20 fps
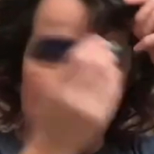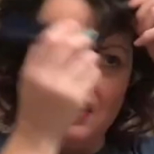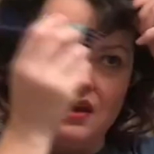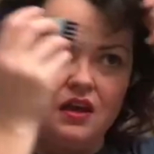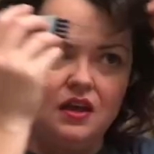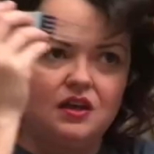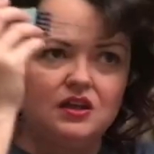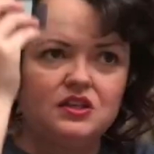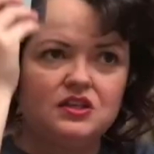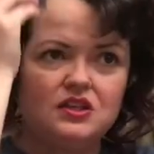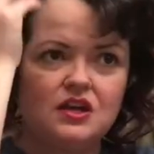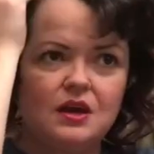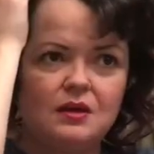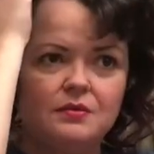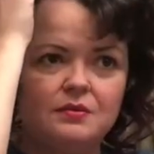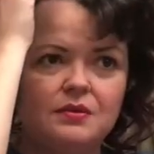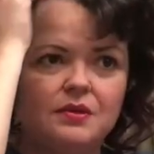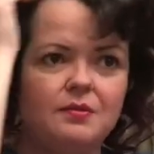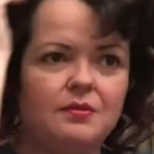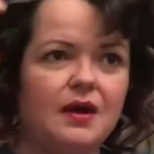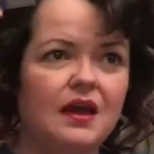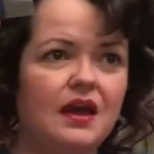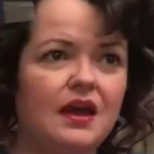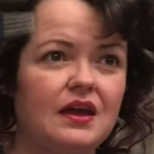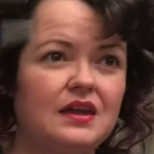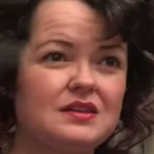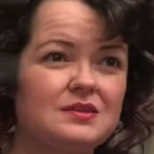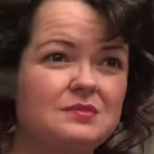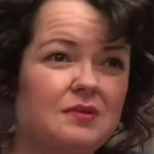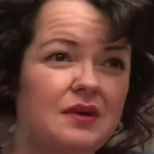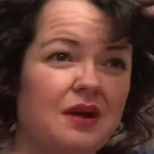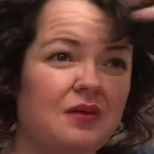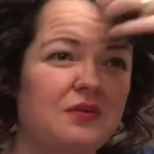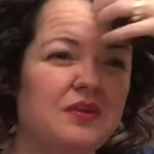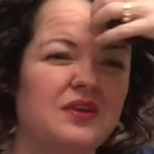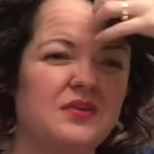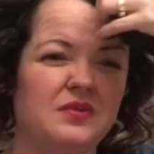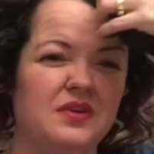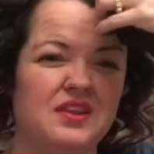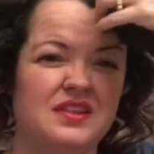and shape the bangs, but I really
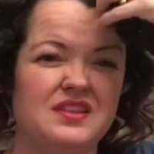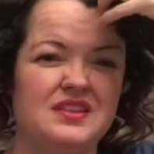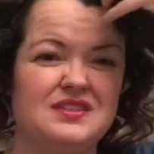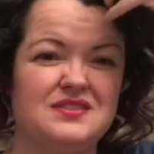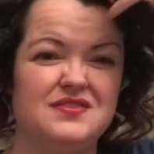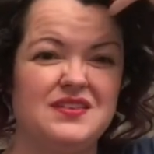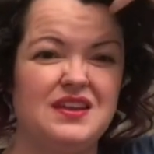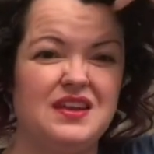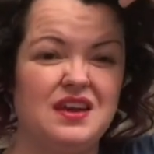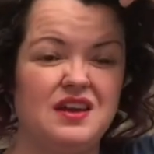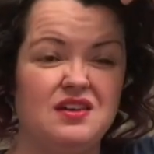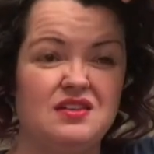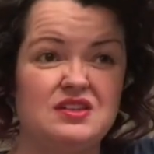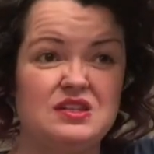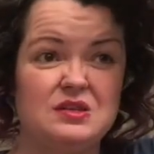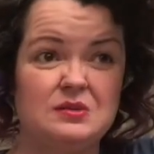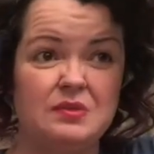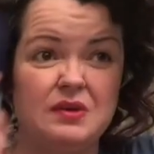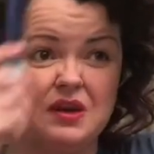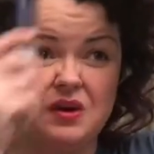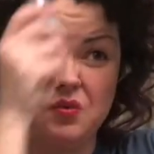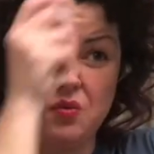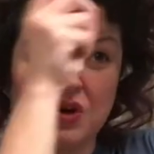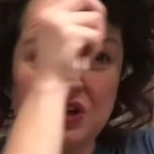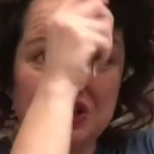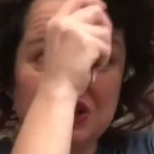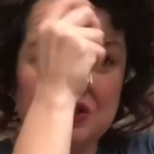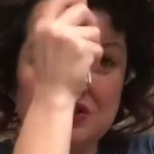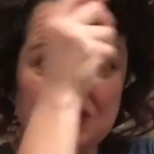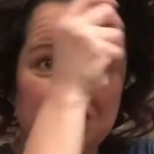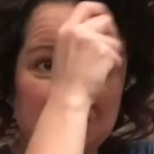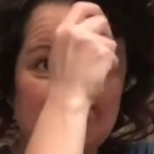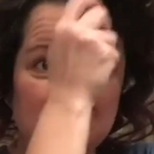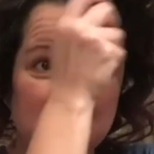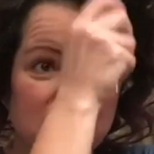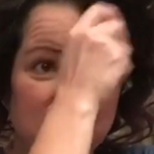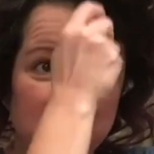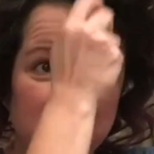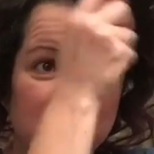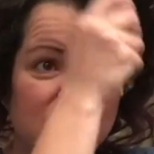wanted this video to be what you could
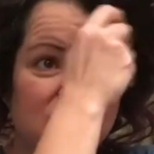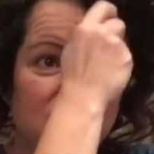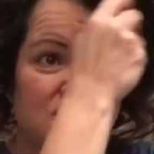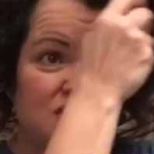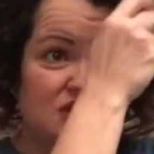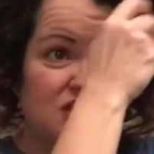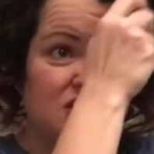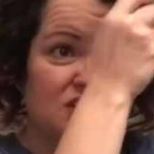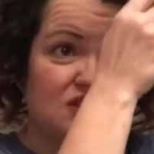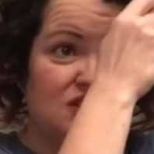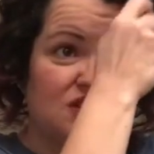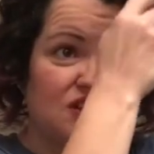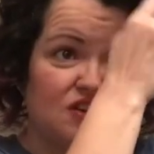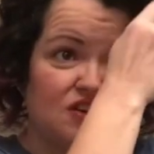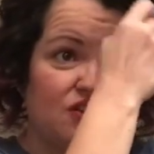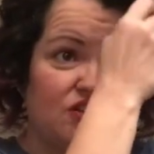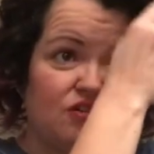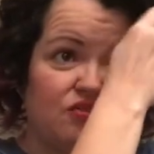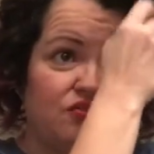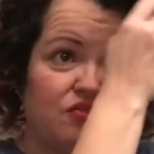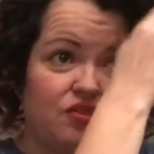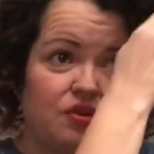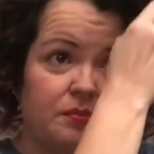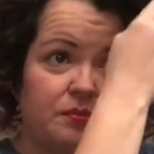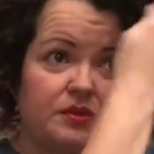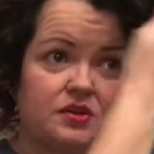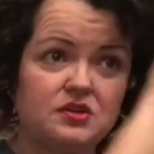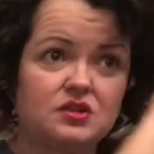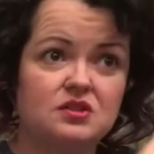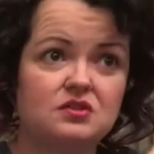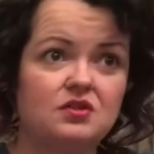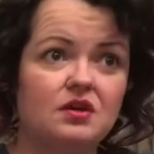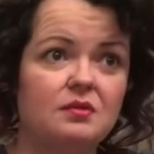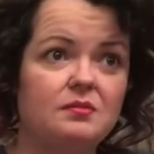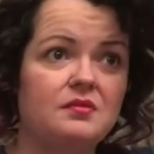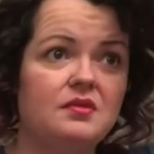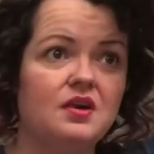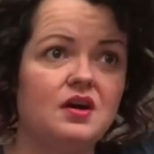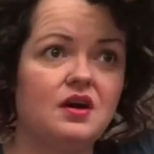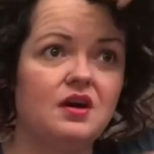do with just the Curlformers, so
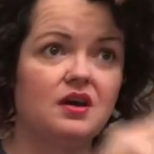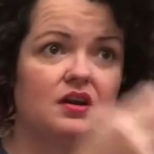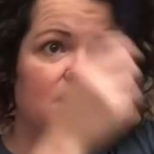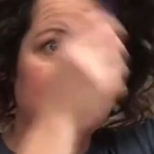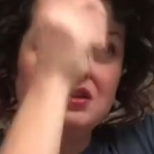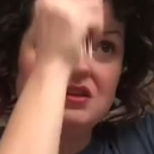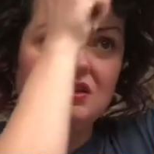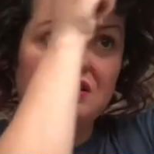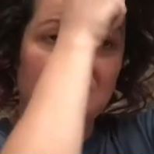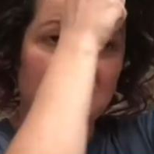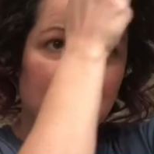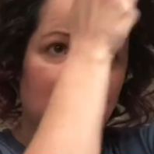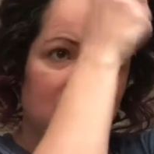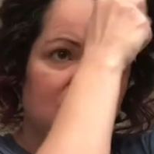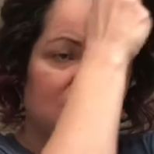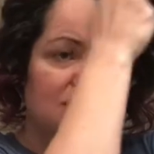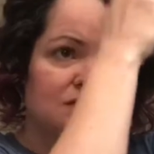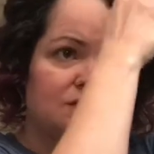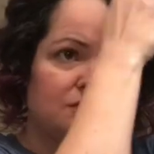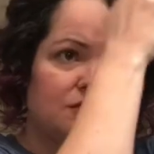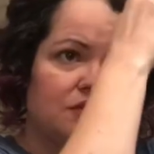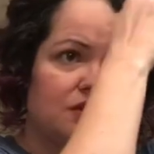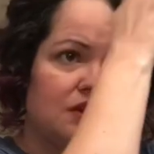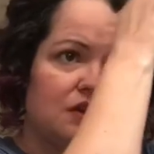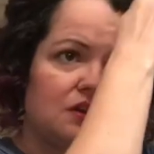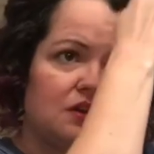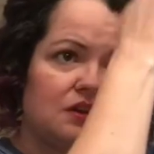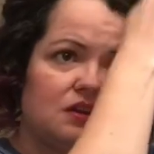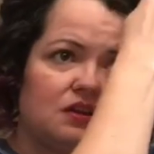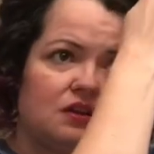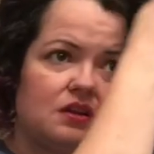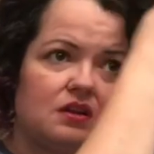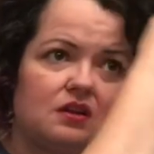I'm not going to do that this morning.